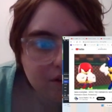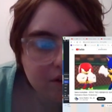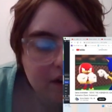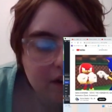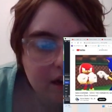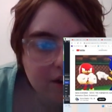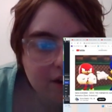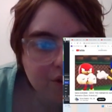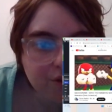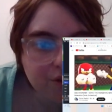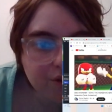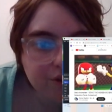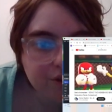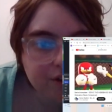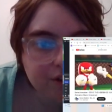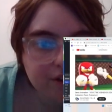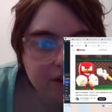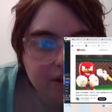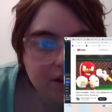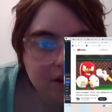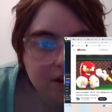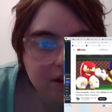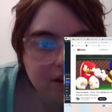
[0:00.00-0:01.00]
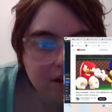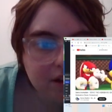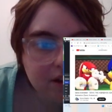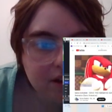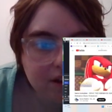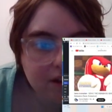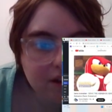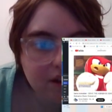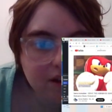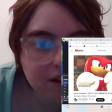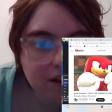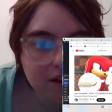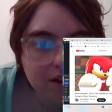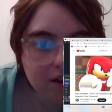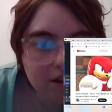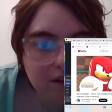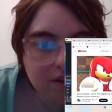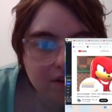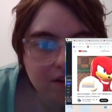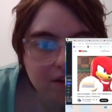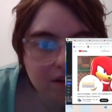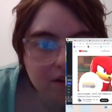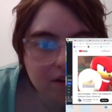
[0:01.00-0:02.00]
You Knuckles, were invited. But I
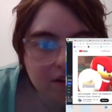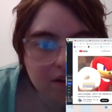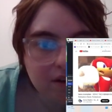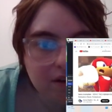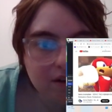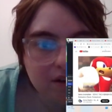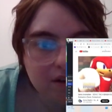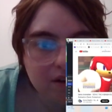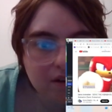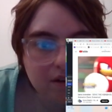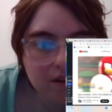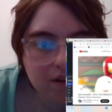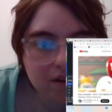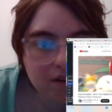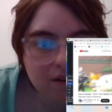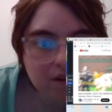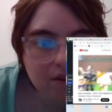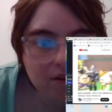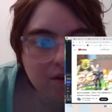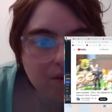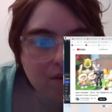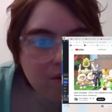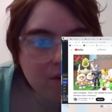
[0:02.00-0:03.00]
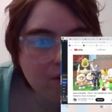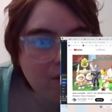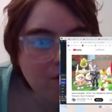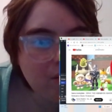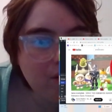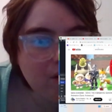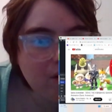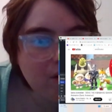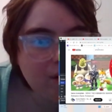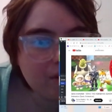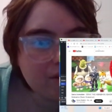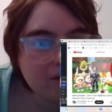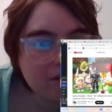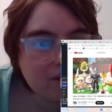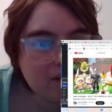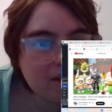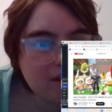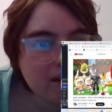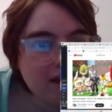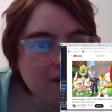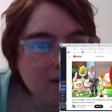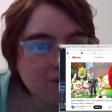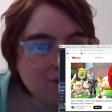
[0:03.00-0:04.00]
brought some pals. And, and look, here,
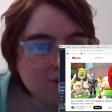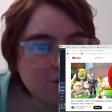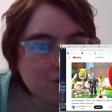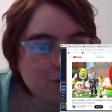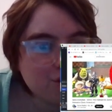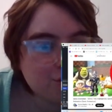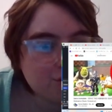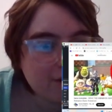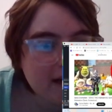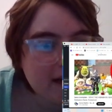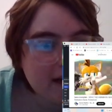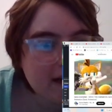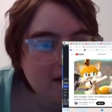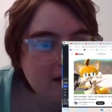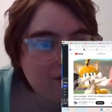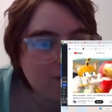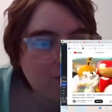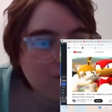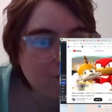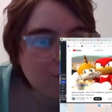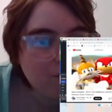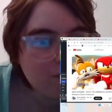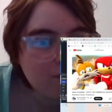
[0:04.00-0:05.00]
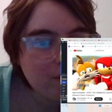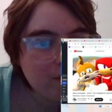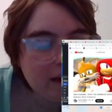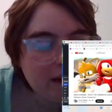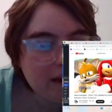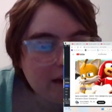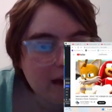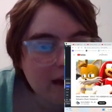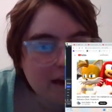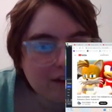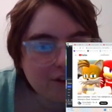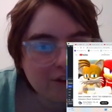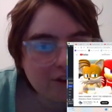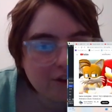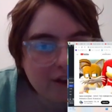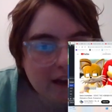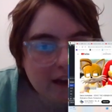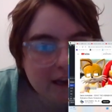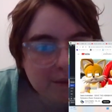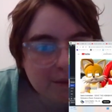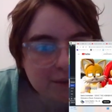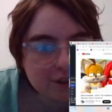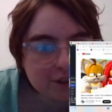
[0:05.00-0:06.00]
look at Shrek, I brought hmm, Tails. and Ice
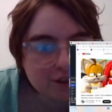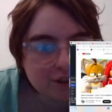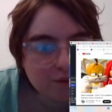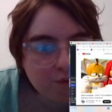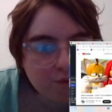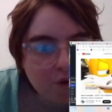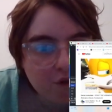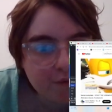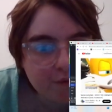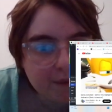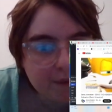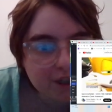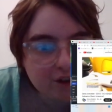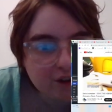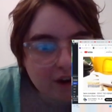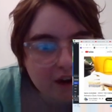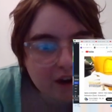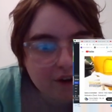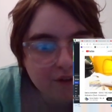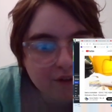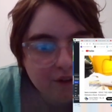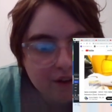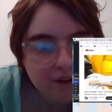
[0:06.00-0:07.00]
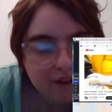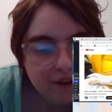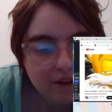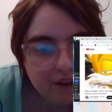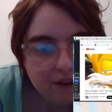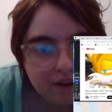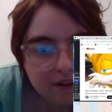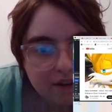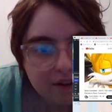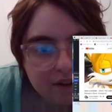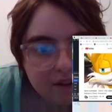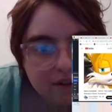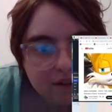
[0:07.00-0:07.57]
Climbers and Wolf McDonald.